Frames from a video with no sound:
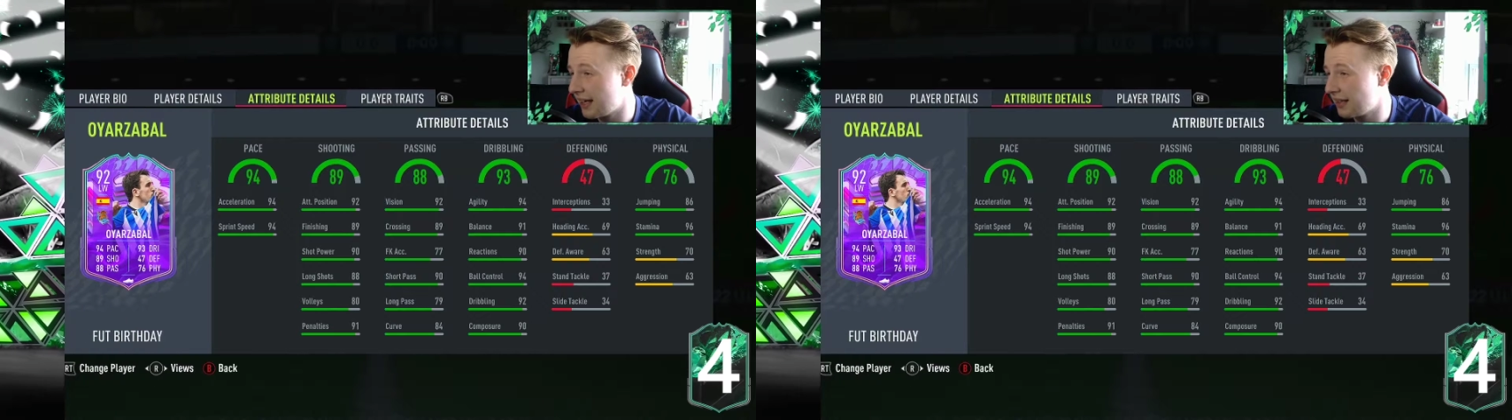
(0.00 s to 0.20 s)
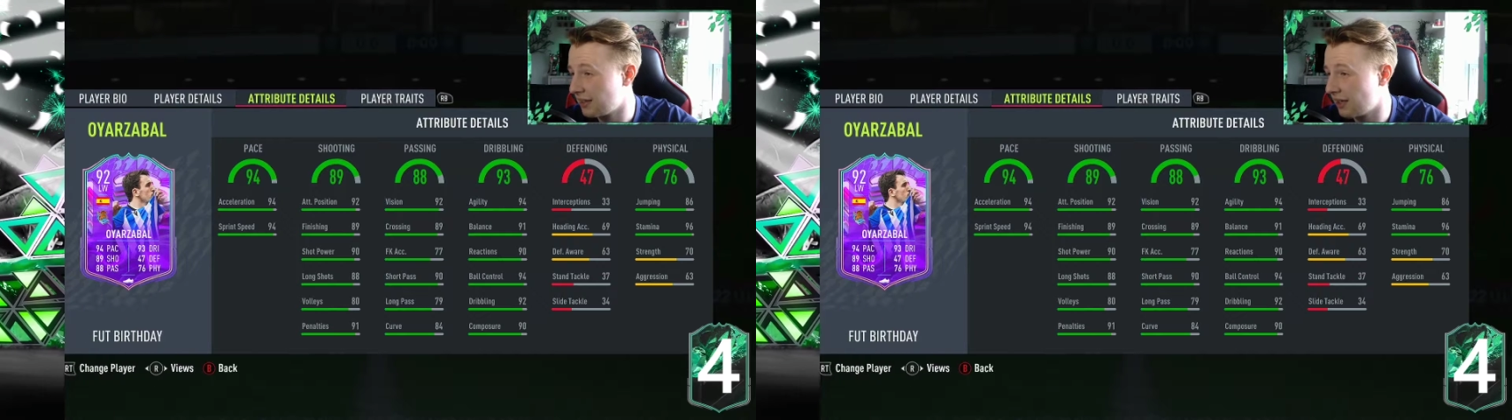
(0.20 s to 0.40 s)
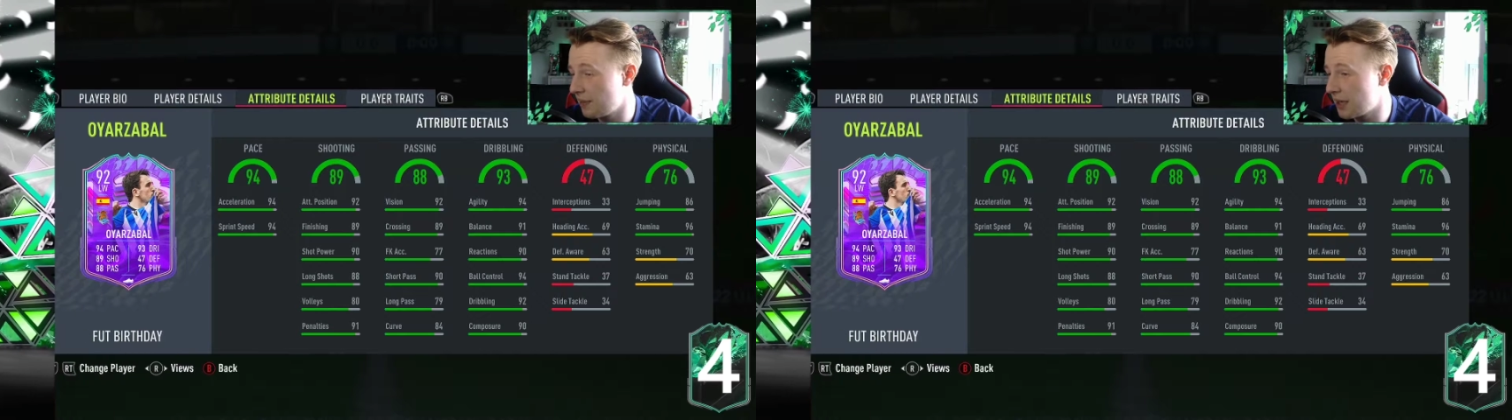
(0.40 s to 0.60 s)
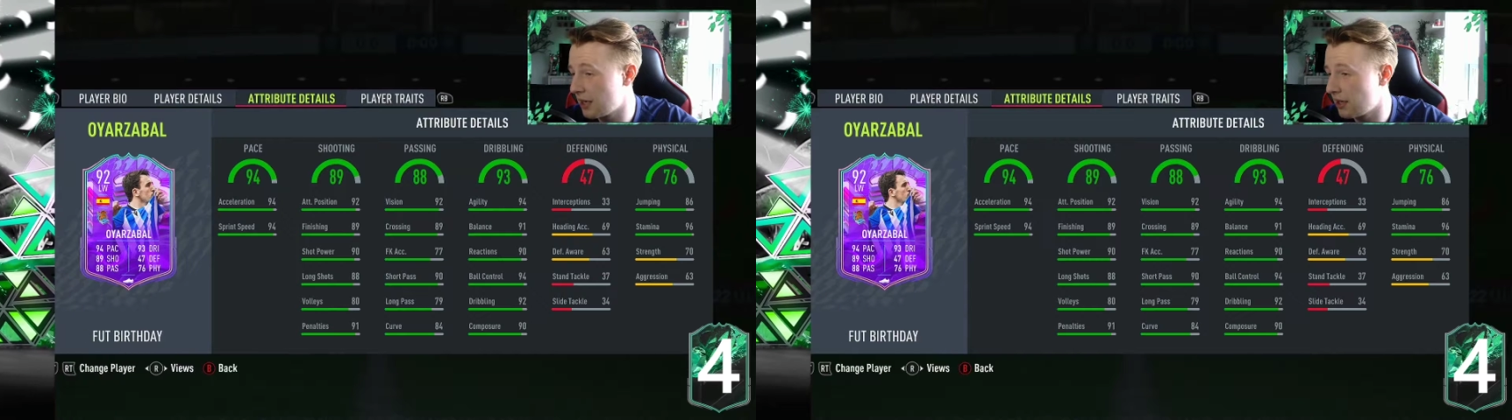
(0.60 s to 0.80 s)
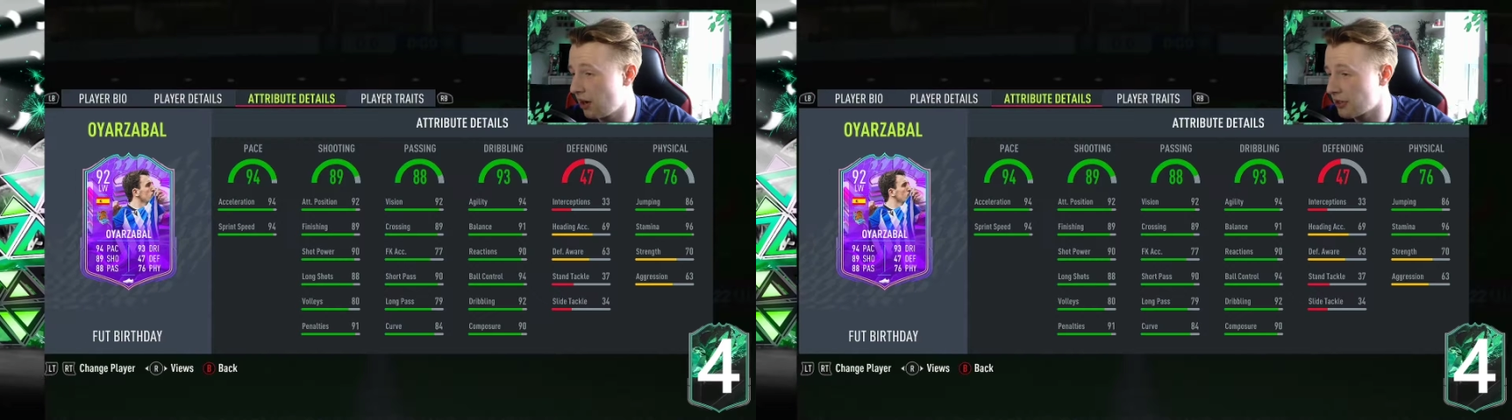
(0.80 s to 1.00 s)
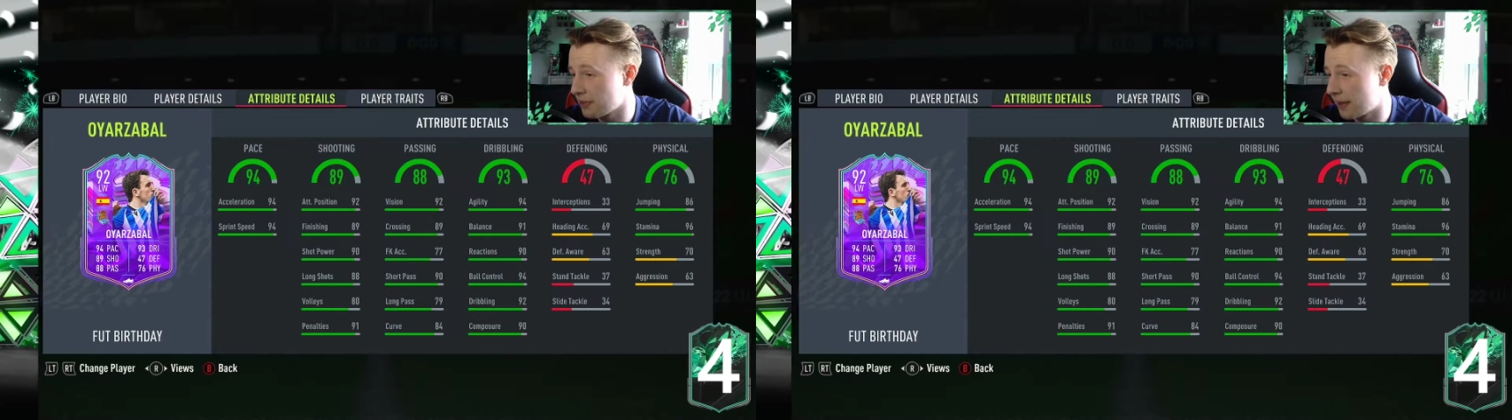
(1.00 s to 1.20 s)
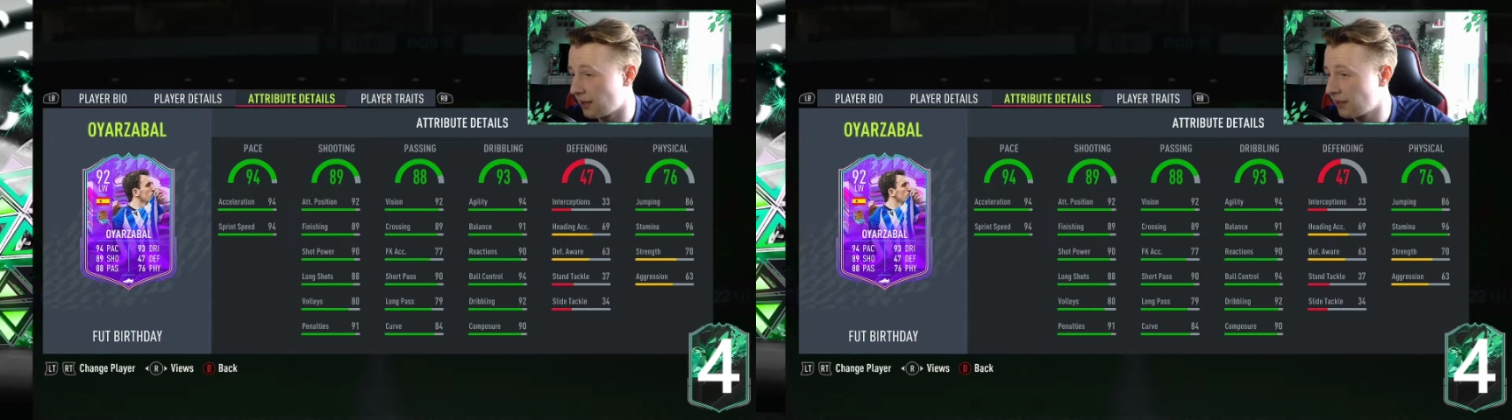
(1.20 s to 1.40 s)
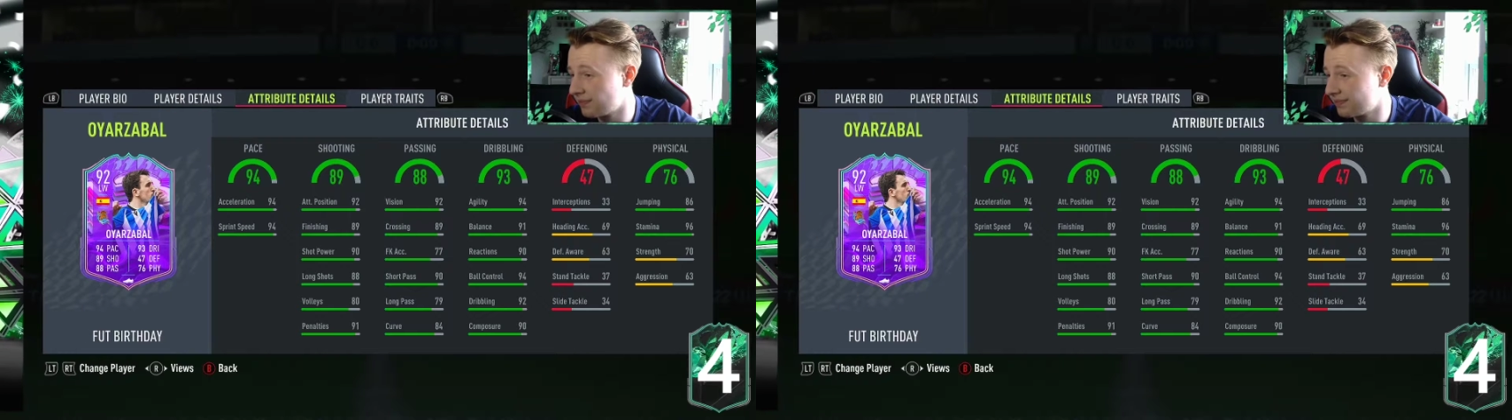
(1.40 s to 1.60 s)
It's going to be a Yarzabal.
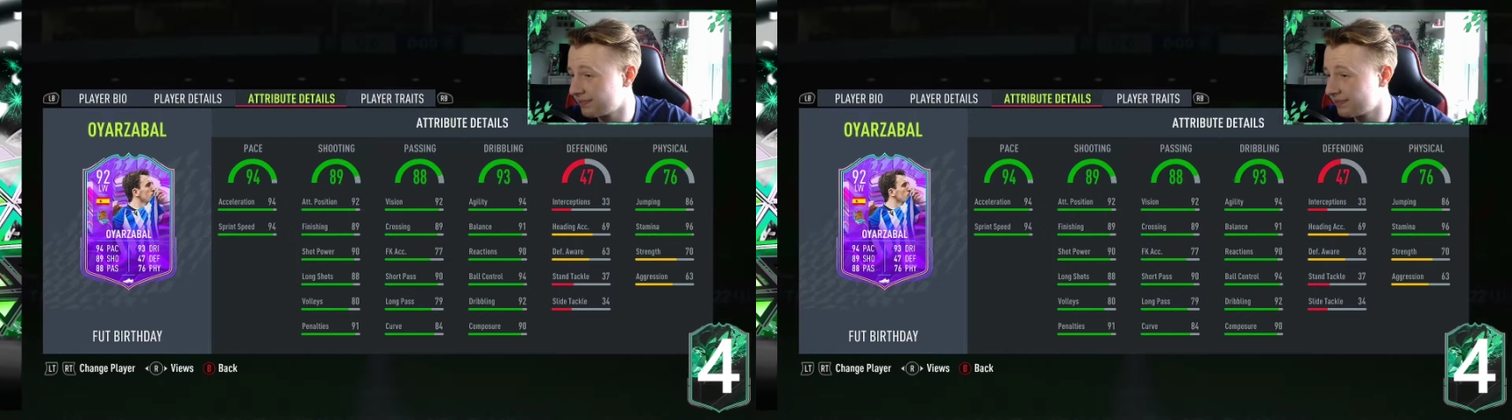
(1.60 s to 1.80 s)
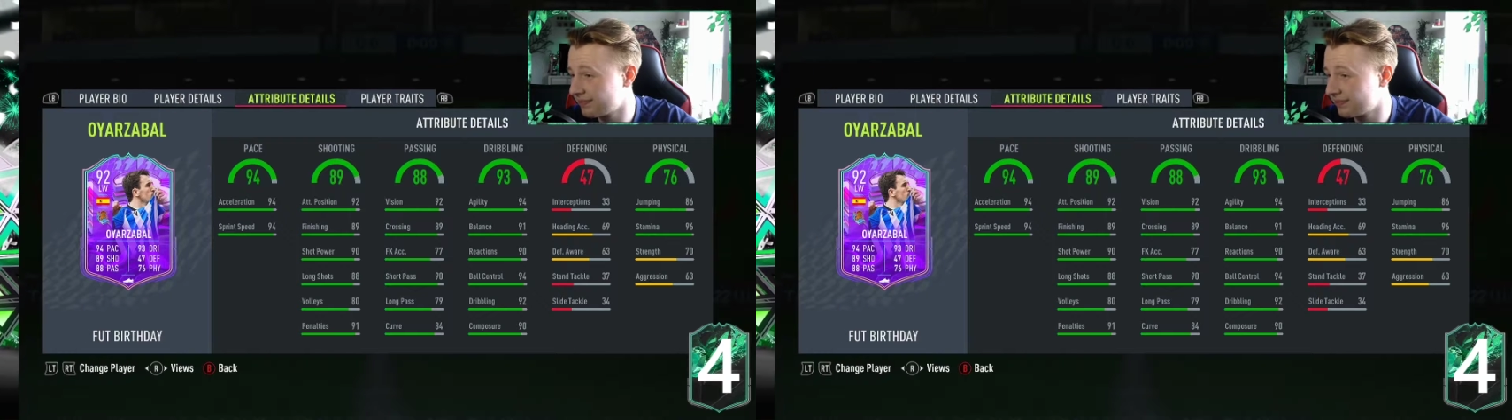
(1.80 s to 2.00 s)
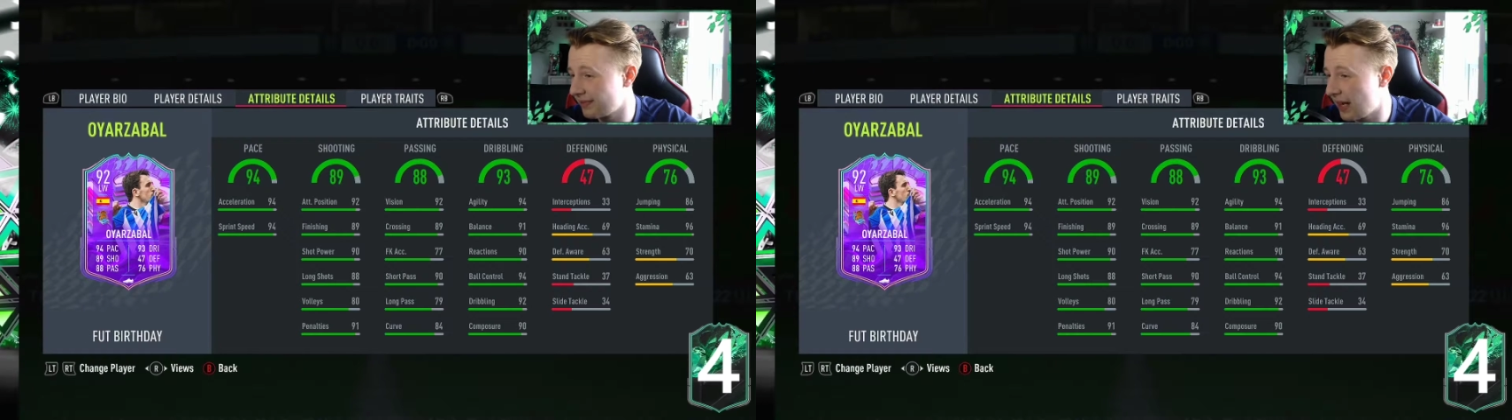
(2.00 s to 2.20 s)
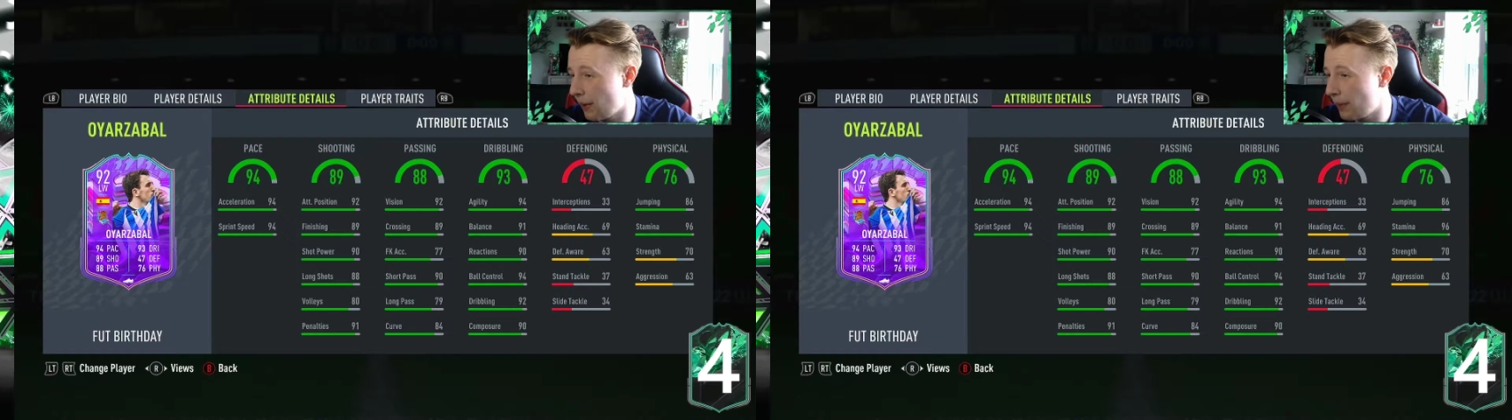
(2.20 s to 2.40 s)
Now,